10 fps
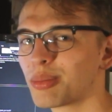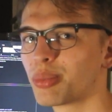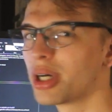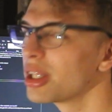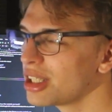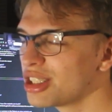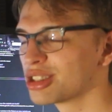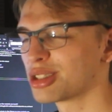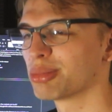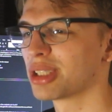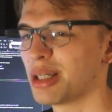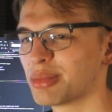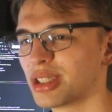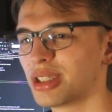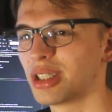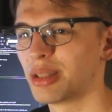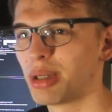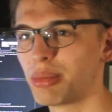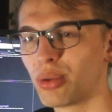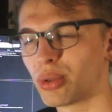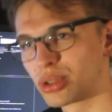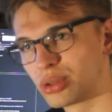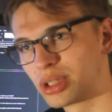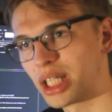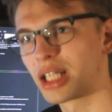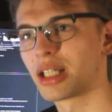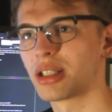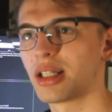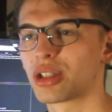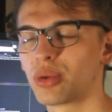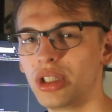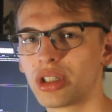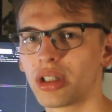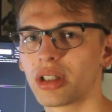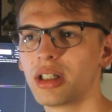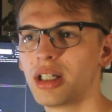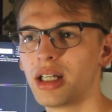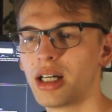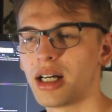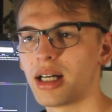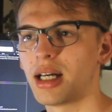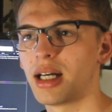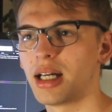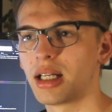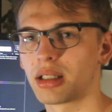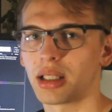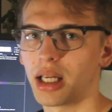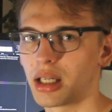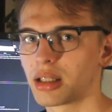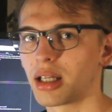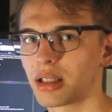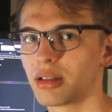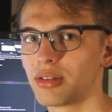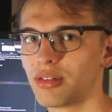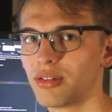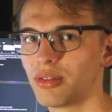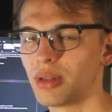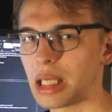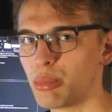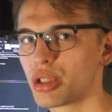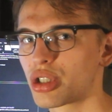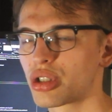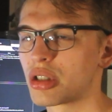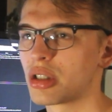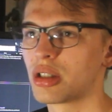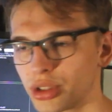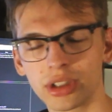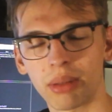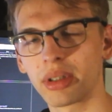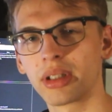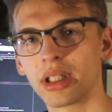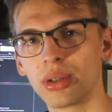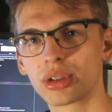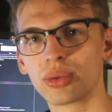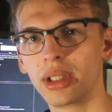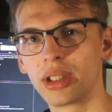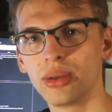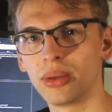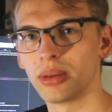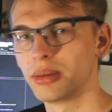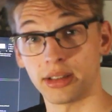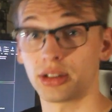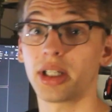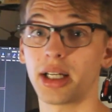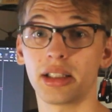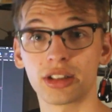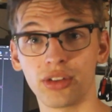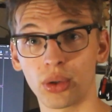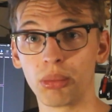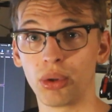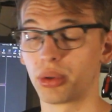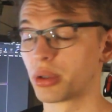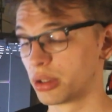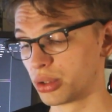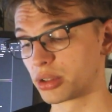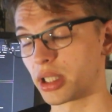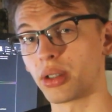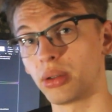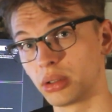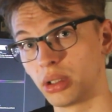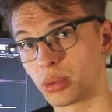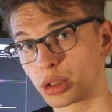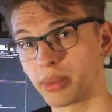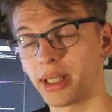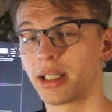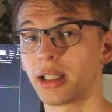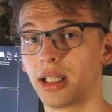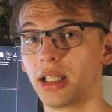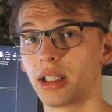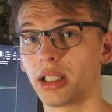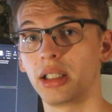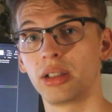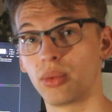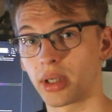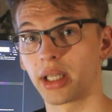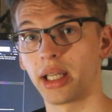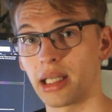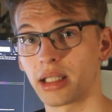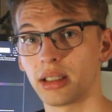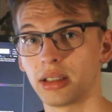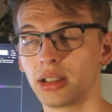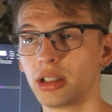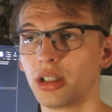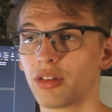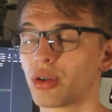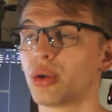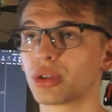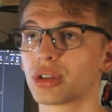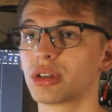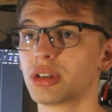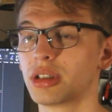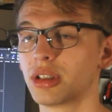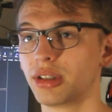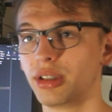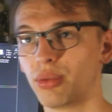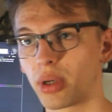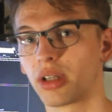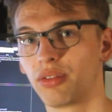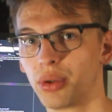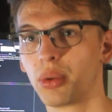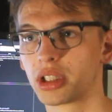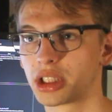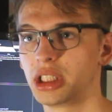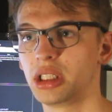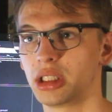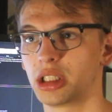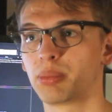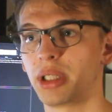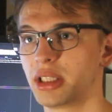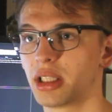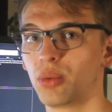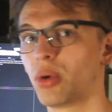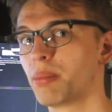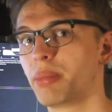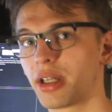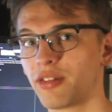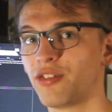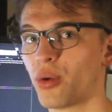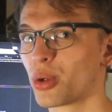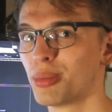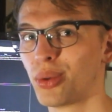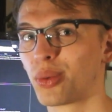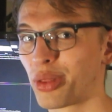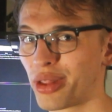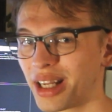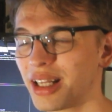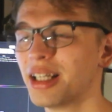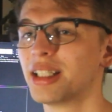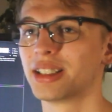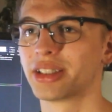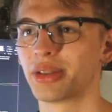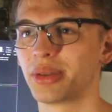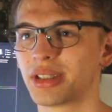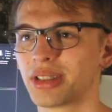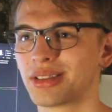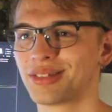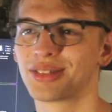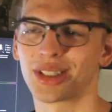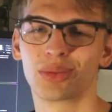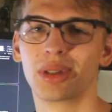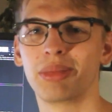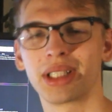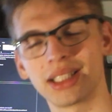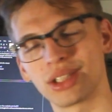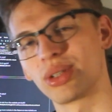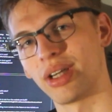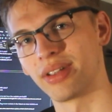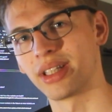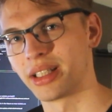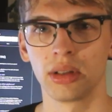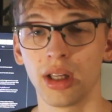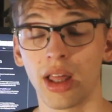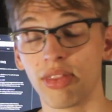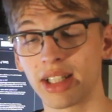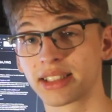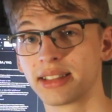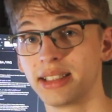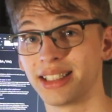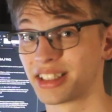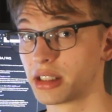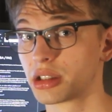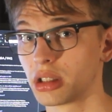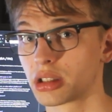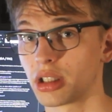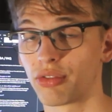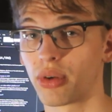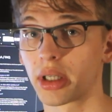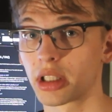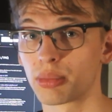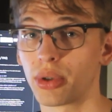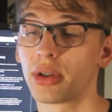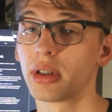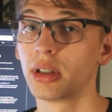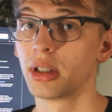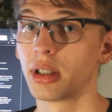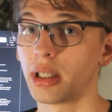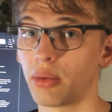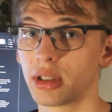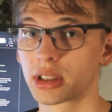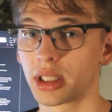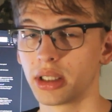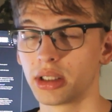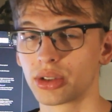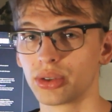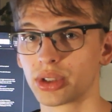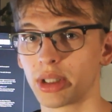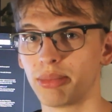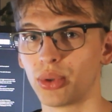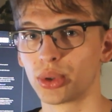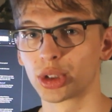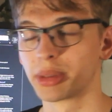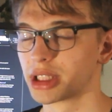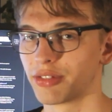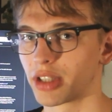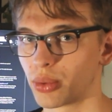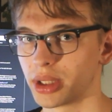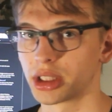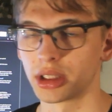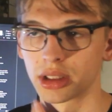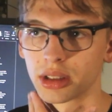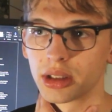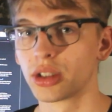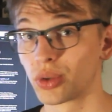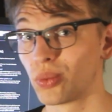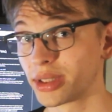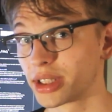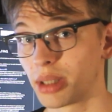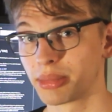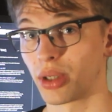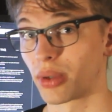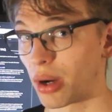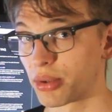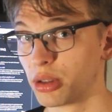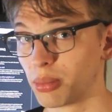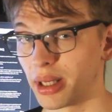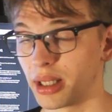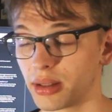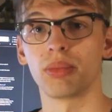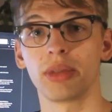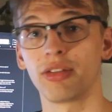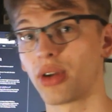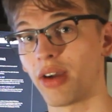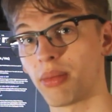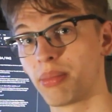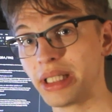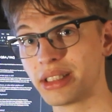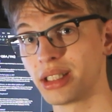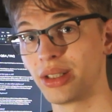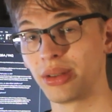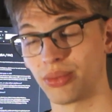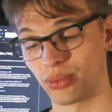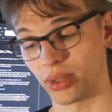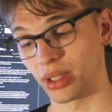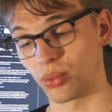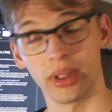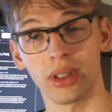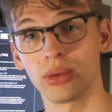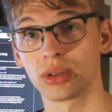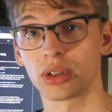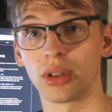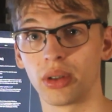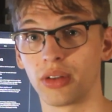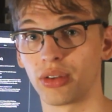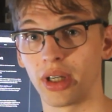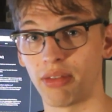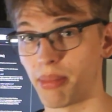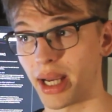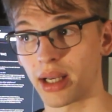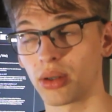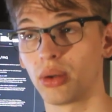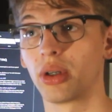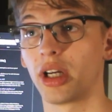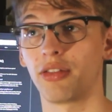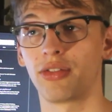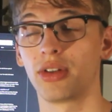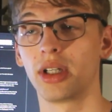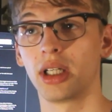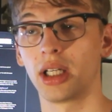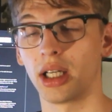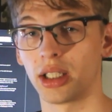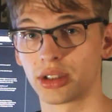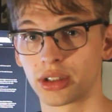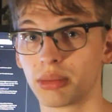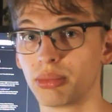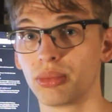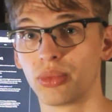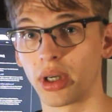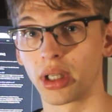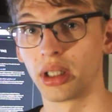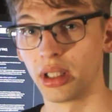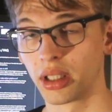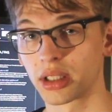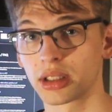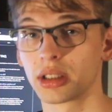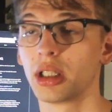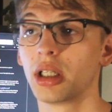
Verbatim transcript: pretty decent sometimes, and maybe you want to take a screenshot and edit that image to something that looks really cool. So yeah, that's photo mode. You can use that on the launch pad and in the rocket hangar. Of course, the rocket viewer scene is basically one big photo mode thing, so it doesn't really make sense to have it there. That's the essentials of Rocket Explorer. Now let's get into some more specific questions. So once it comes out, how can you play it? If you have a PC running Windows, or if you have a Mac, or you have a system running Linux,